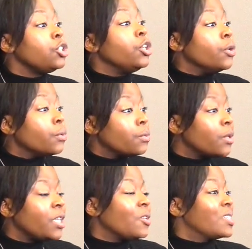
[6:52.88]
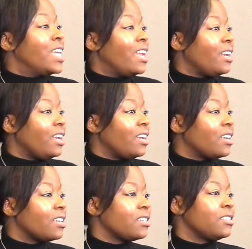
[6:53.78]
you and your sanity?
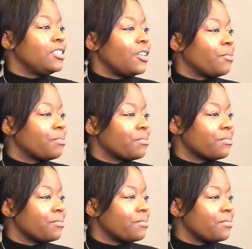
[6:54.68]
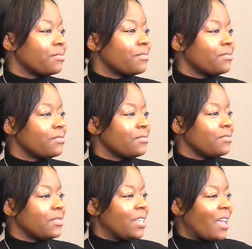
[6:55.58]
So,
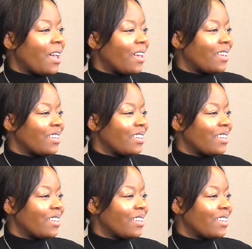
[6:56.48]
yeah.